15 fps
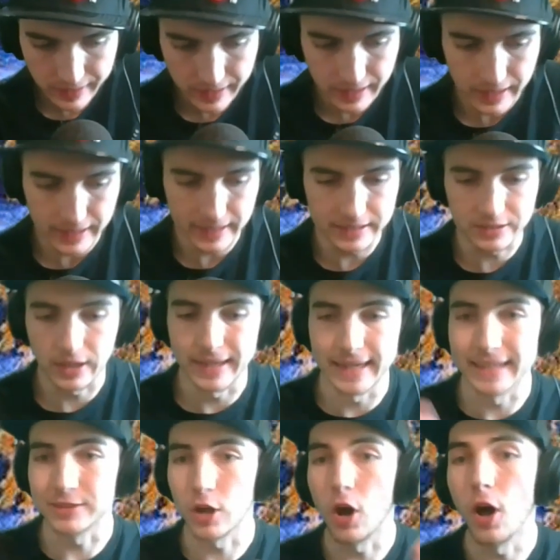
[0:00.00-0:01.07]
and it's
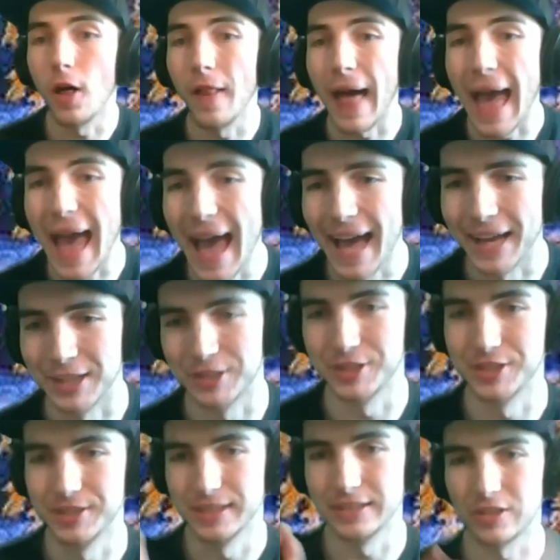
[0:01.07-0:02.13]
all
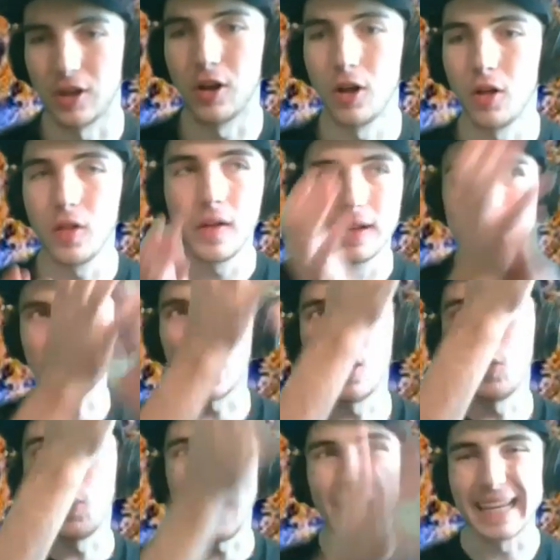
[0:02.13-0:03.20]
ash. It's
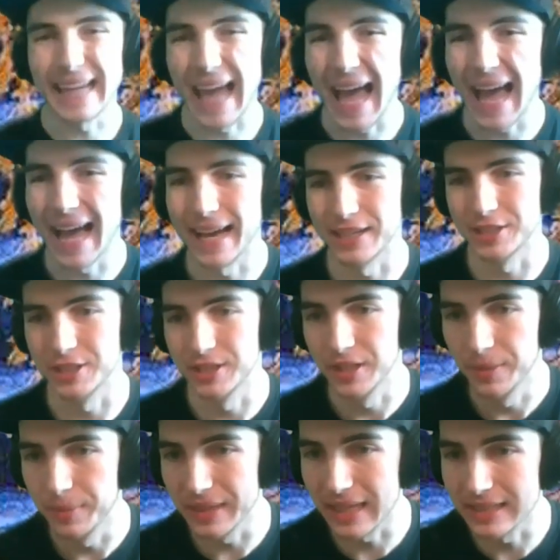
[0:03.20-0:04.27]
all white ash
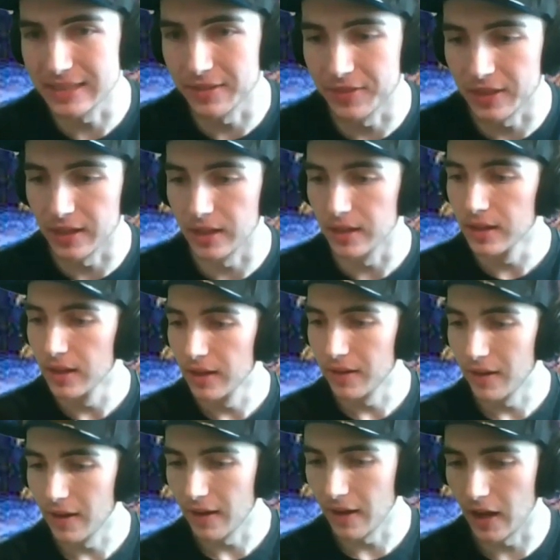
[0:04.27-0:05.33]
because of the
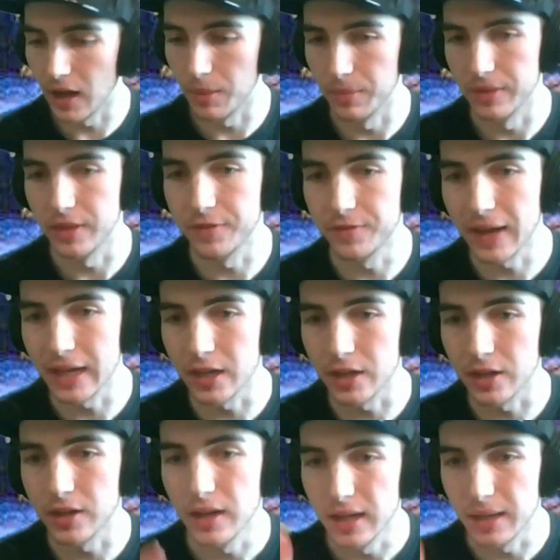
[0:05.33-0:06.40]

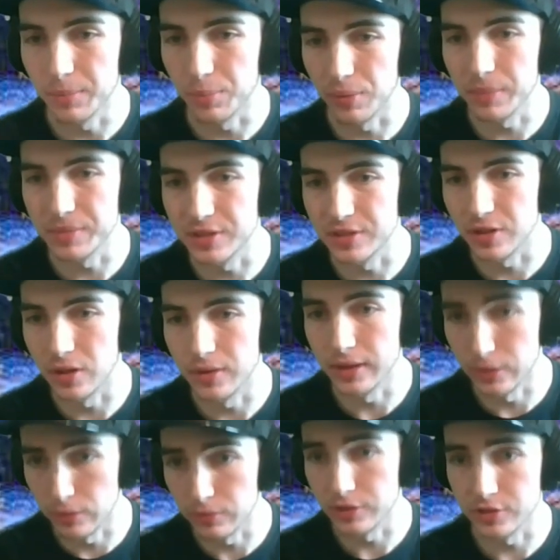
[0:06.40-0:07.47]
fire and brimstone,
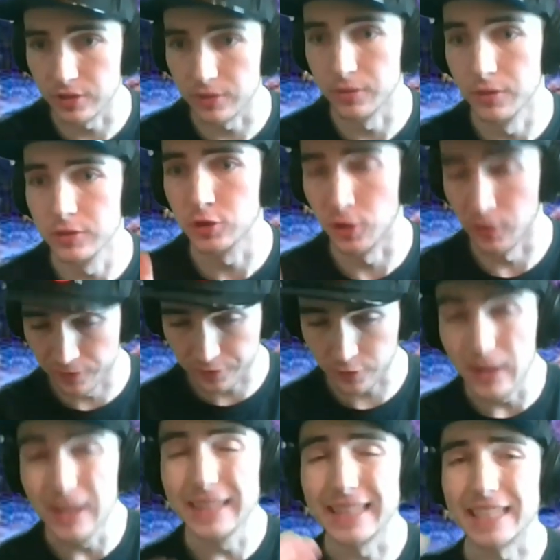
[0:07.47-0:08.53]
the sulfur
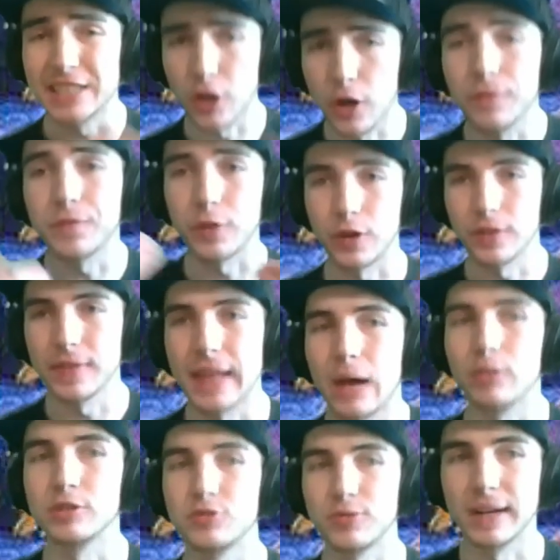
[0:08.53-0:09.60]
that
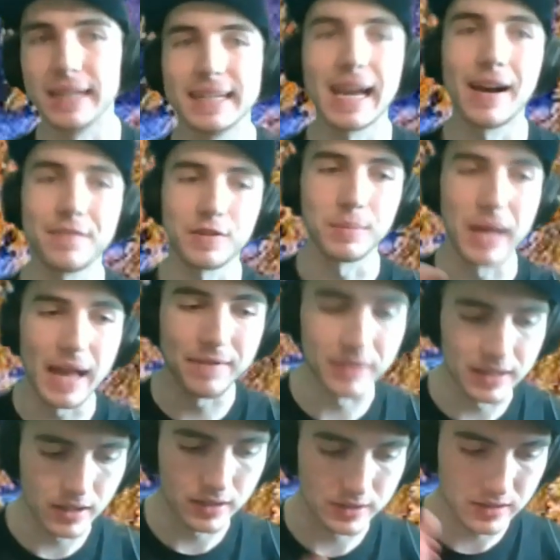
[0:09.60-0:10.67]
was rained down from heaven
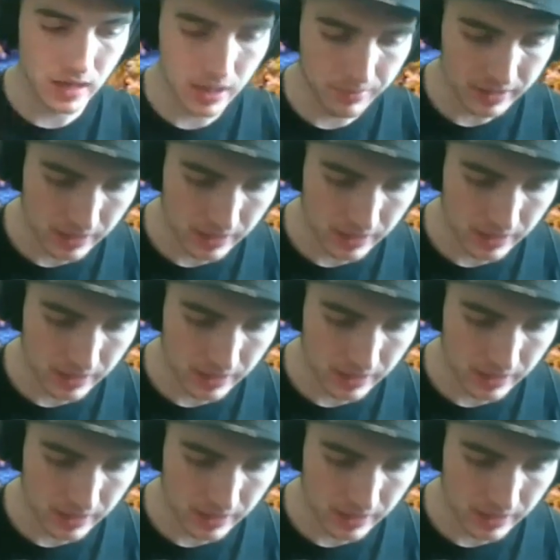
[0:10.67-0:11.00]
on Sodom and